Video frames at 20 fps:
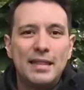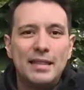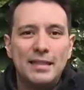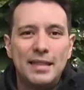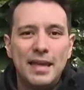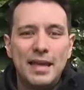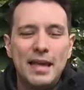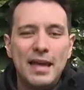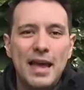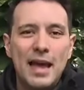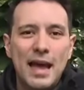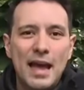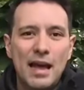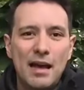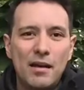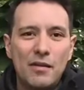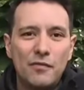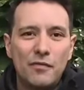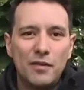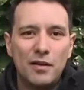they
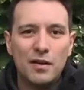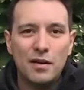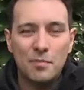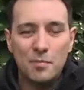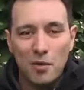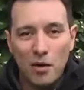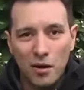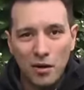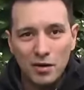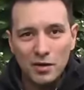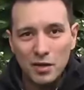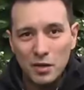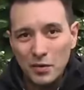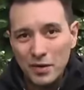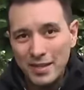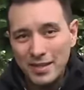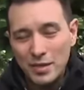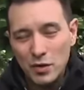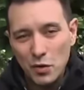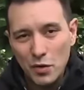have uh, a partner
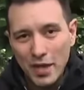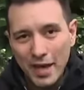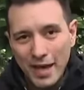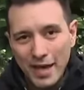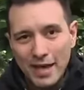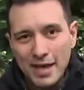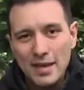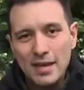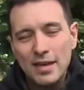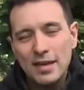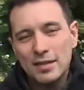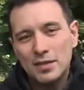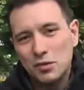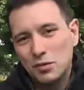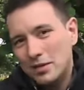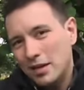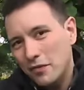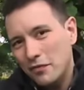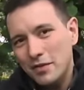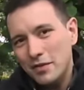in the U K,
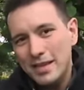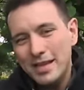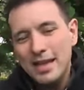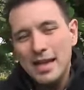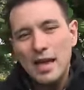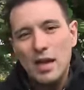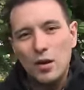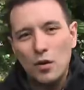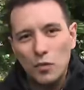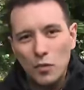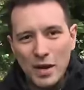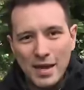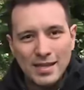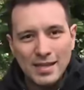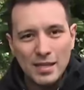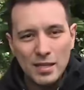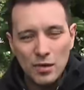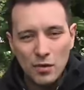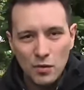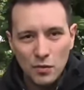so definitely
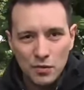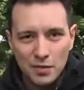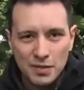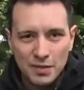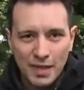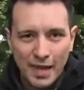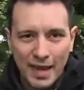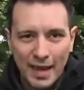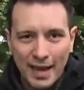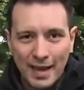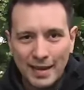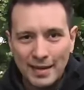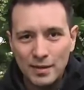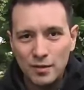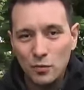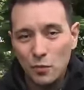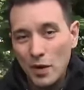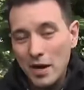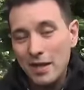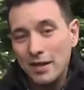great news.
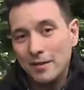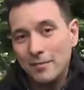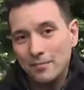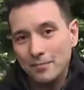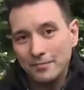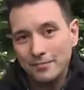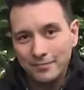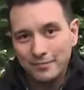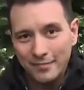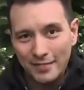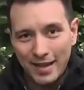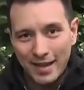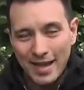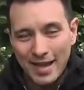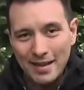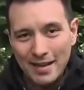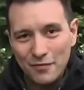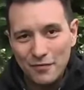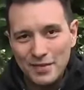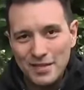And well,
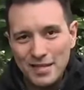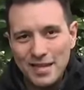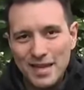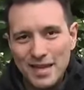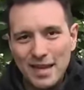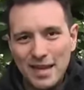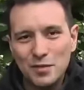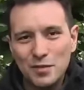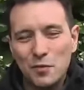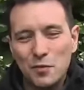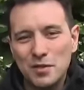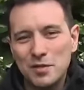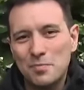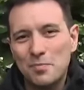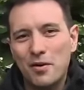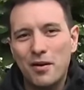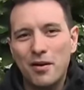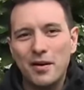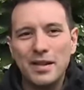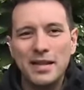again, if C E S was a
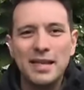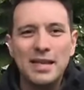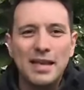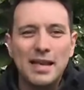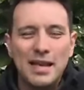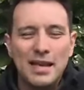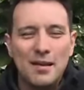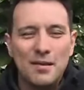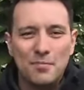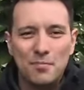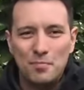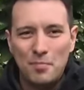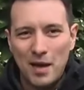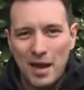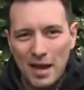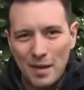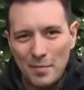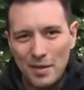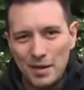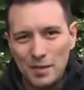party,
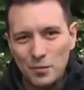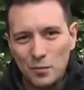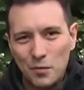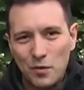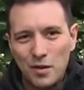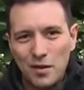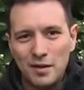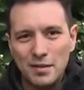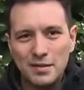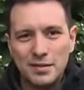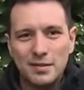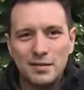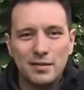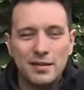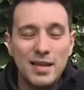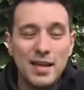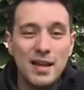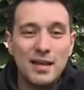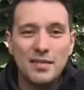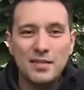Pimax was,
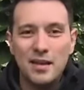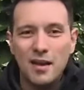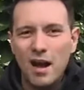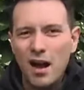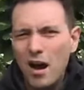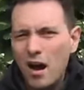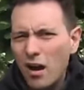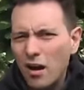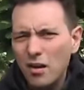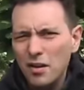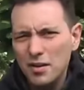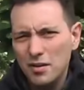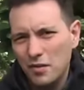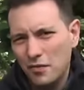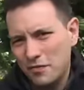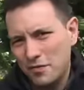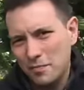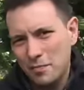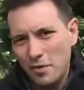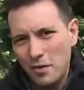yeah, the heart
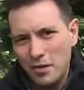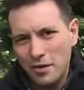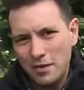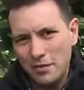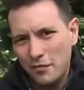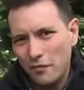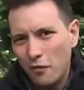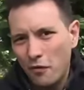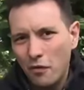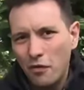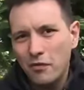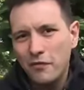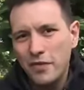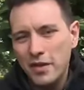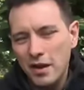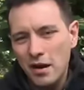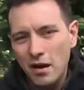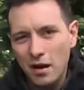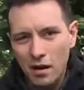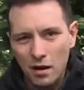of the party for
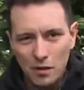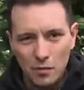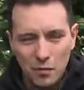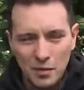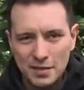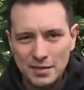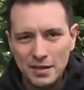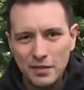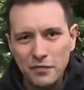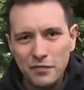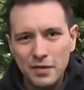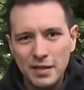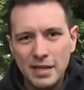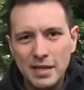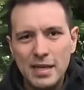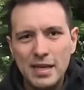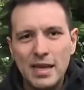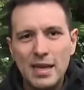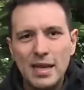V R. It was definitely